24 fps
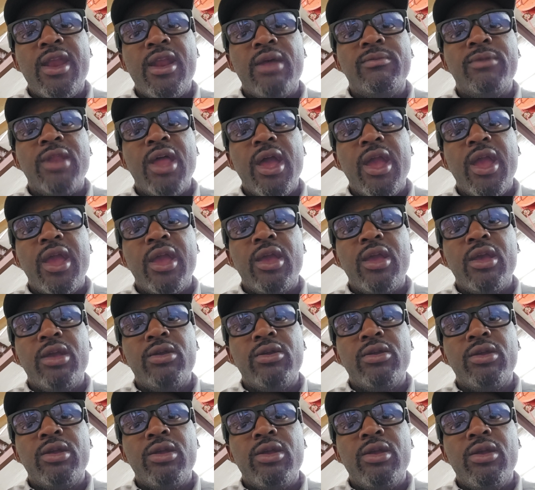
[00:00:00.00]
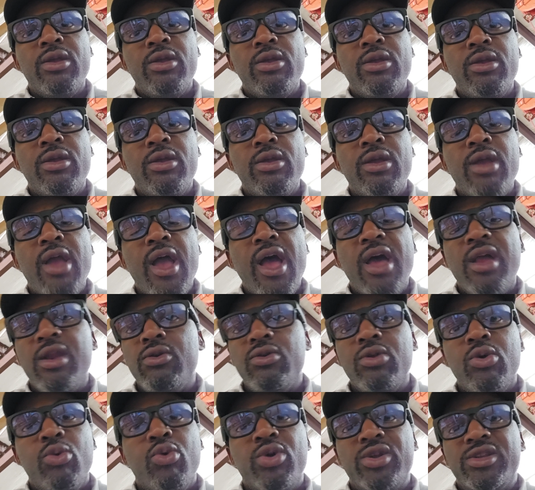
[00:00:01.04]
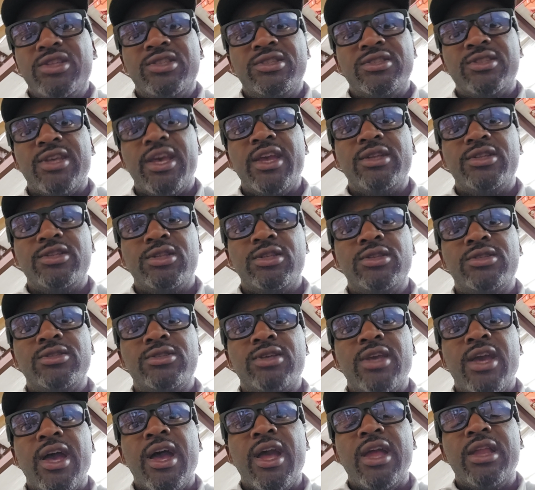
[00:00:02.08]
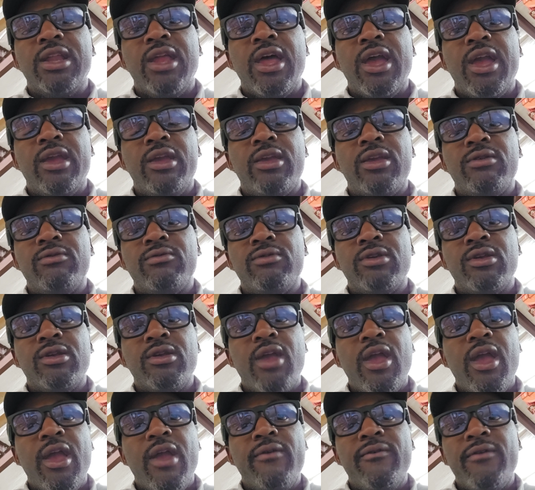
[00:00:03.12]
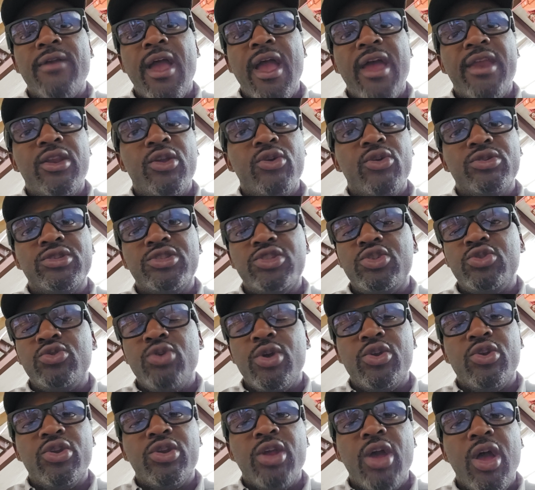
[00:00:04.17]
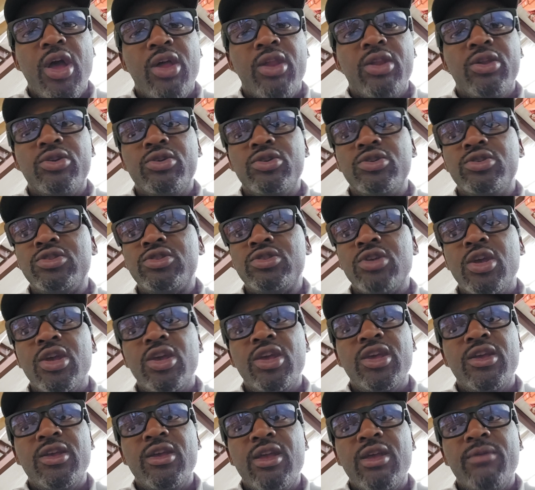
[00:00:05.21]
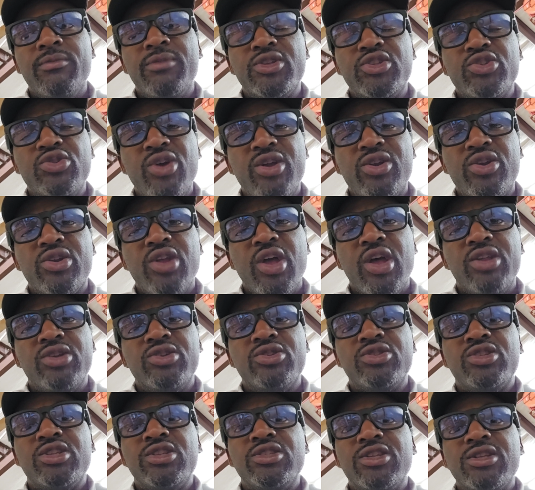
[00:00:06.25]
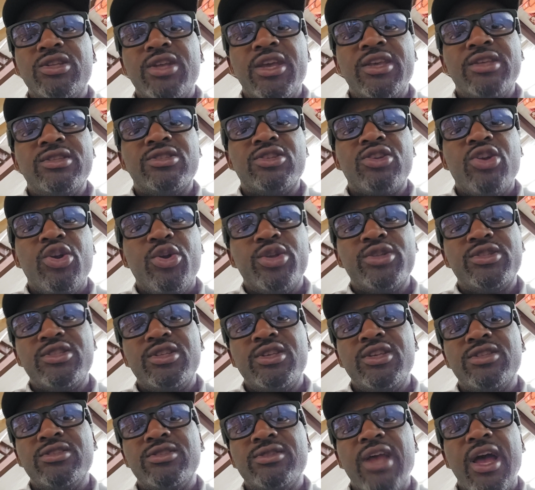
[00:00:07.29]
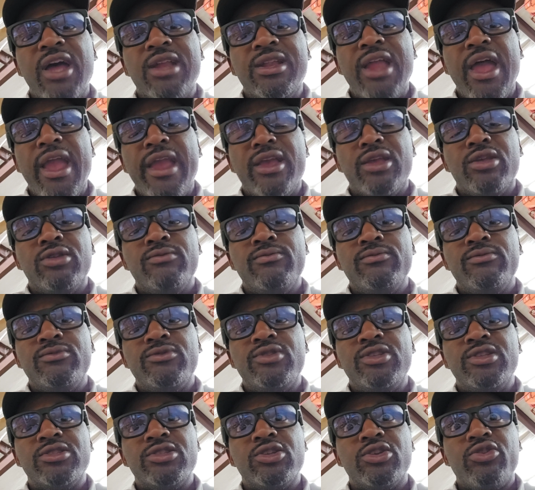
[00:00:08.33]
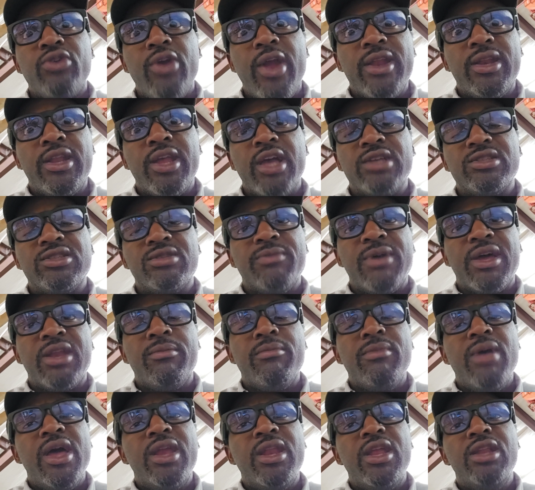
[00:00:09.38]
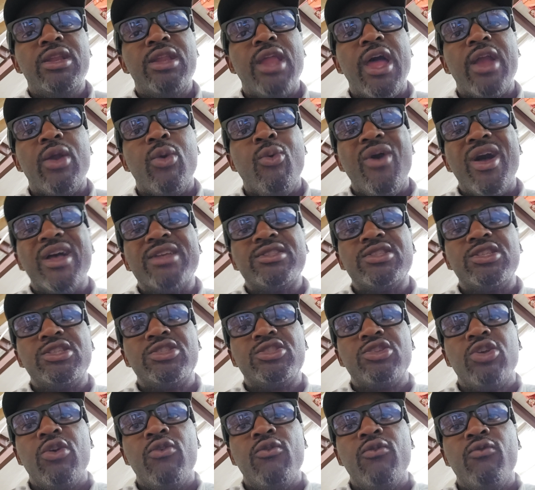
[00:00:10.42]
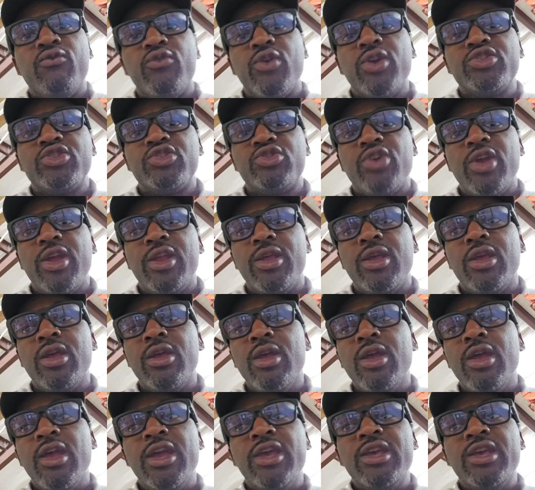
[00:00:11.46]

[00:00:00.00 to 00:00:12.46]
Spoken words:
And I'm like, I don't know what to say to this guy. Like, I know it's $200, but $200 in today's currency is not like this grandiose amount of money. Like, why is he so frustrated?